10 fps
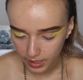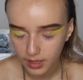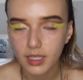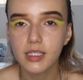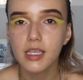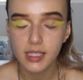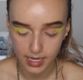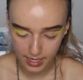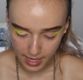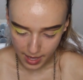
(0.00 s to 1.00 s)
This is
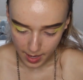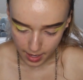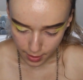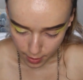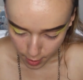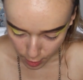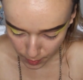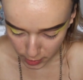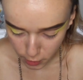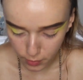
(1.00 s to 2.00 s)
like the
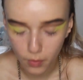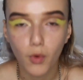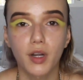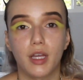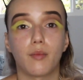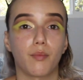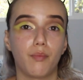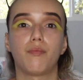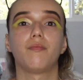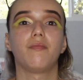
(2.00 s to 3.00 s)
most rewarding
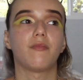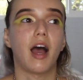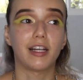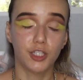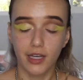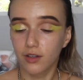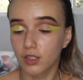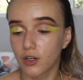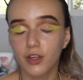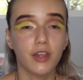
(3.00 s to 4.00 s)
eyeshadow
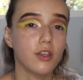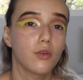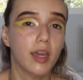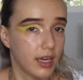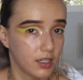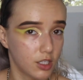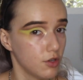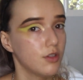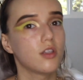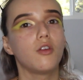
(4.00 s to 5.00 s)
look that you can
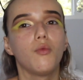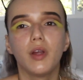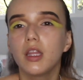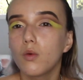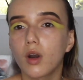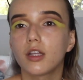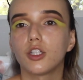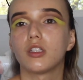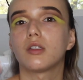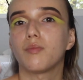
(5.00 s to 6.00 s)
do, so you really want to
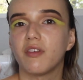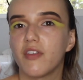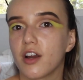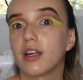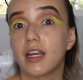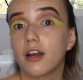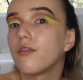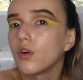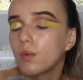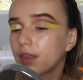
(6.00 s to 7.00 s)
just be very
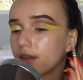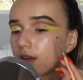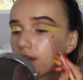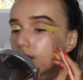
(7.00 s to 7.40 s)
careful with it.